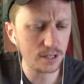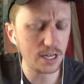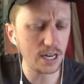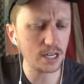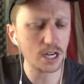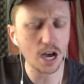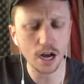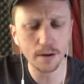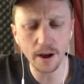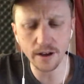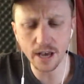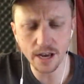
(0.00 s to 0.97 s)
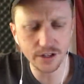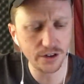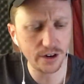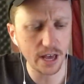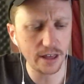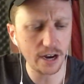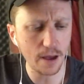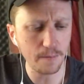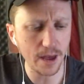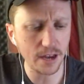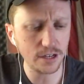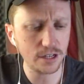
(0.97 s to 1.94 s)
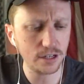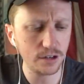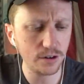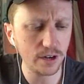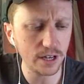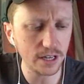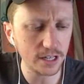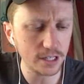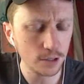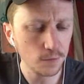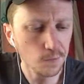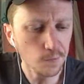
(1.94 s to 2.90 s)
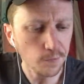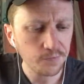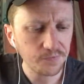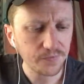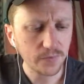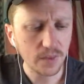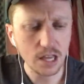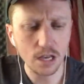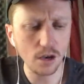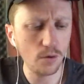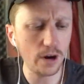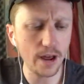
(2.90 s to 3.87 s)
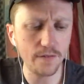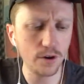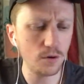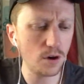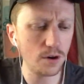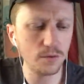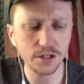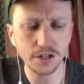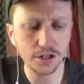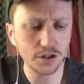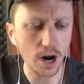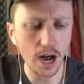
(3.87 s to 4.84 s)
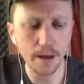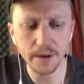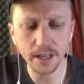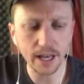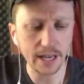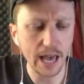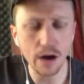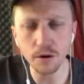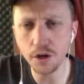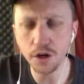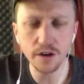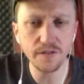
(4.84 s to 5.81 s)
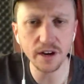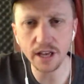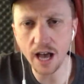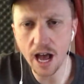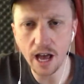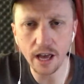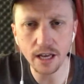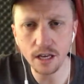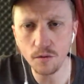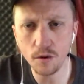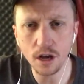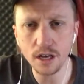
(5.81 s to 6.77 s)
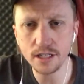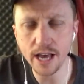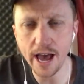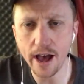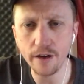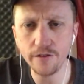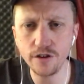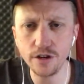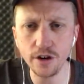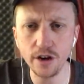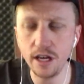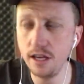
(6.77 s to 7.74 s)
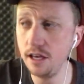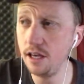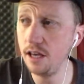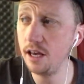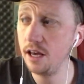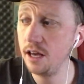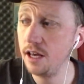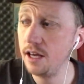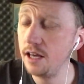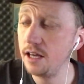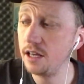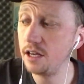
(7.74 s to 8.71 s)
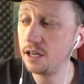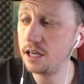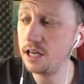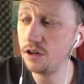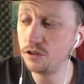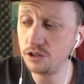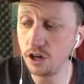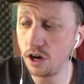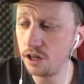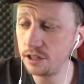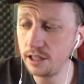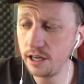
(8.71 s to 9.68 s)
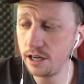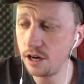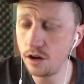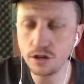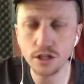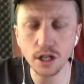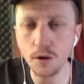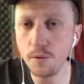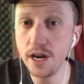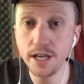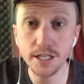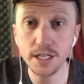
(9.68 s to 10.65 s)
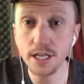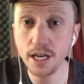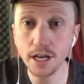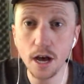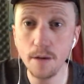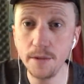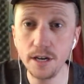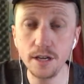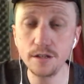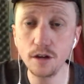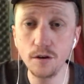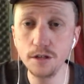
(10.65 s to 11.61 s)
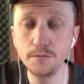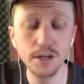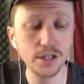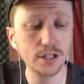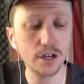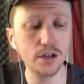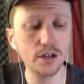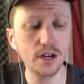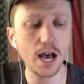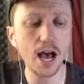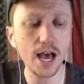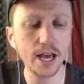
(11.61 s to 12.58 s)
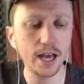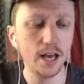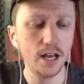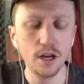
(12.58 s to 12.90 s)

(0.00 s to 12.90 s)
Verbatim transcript: didn't talk about yesterday that I meant to is when everyone was describing like how good of a guy he was after he killed Yeardley, you know, just like we didn't see it coming. He's always been a good guy.